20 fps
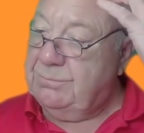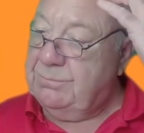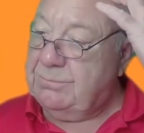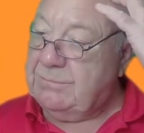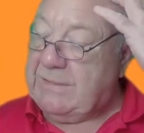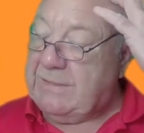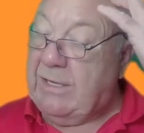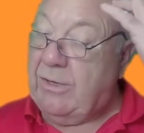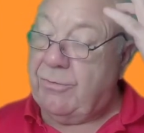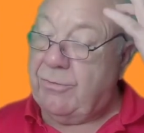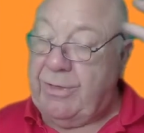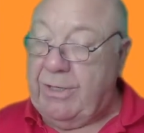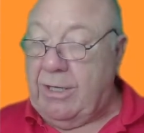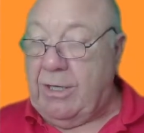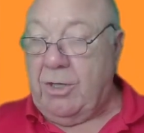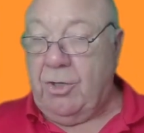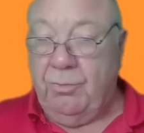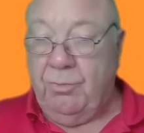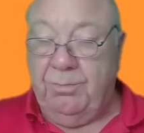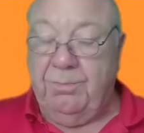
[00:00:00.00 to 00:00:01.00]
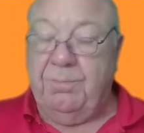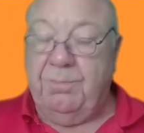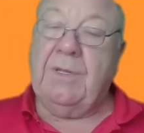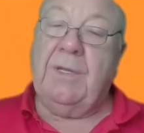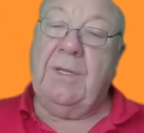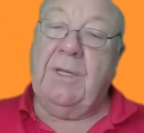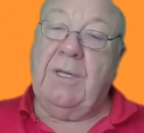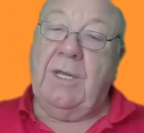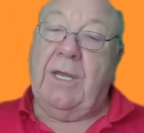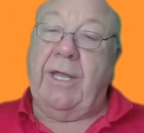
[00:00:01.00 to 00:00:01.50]
Calgary at home,
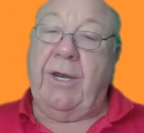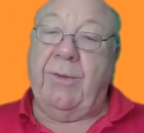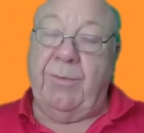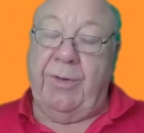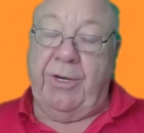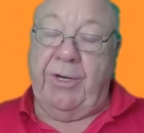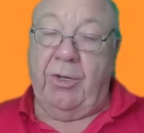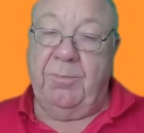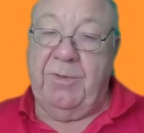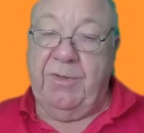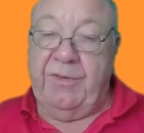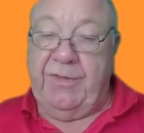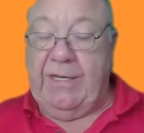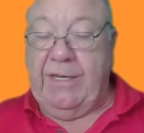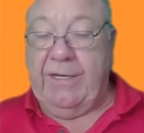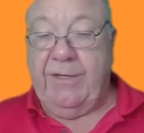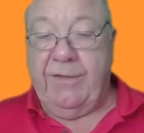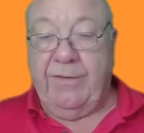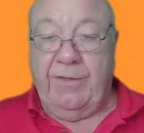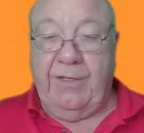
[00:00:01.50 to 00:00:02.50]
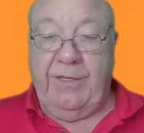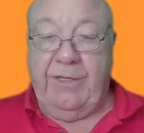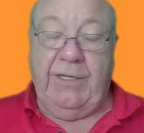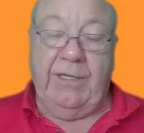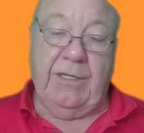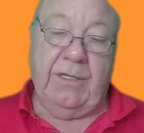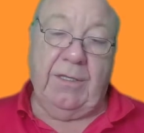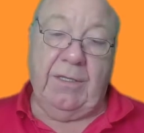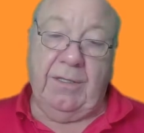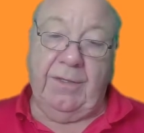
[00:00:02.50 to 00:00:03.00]
and I went home at the end of the,
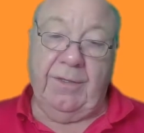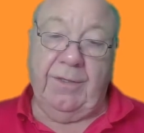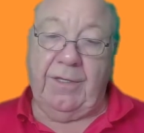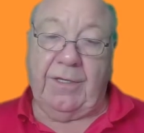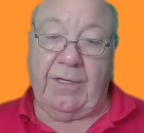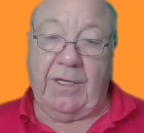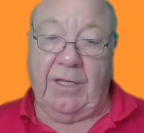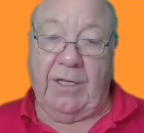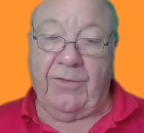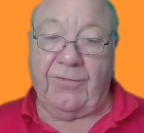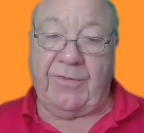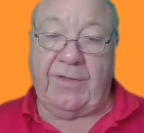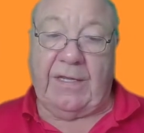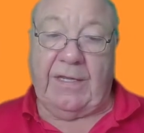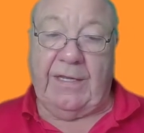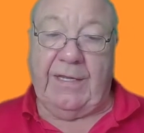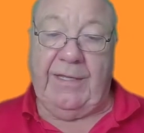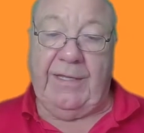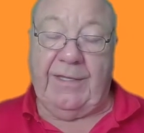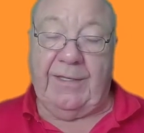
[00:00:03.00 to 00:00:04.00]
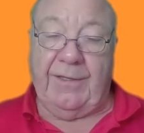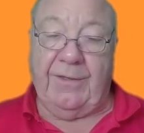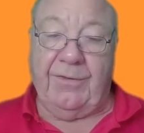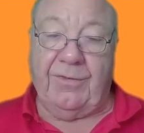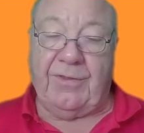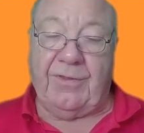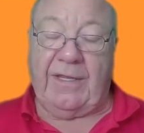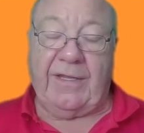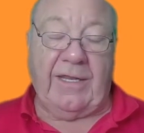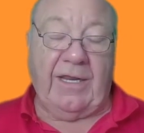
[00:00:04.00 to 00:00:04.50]
the class day,
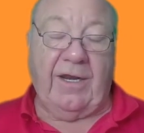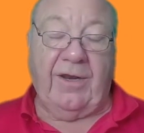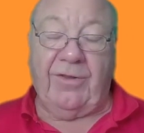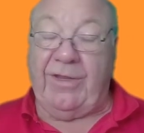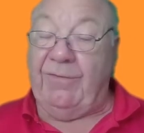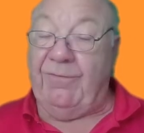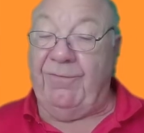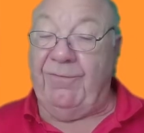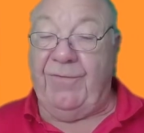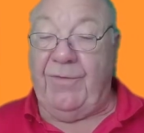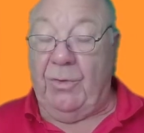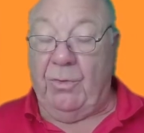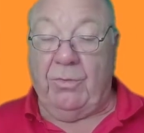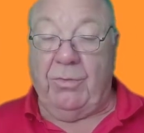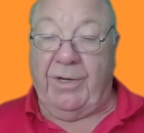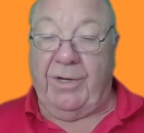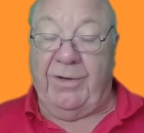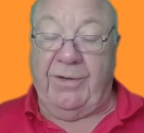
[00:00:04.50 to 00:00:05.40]
sat there and I didn't feel great.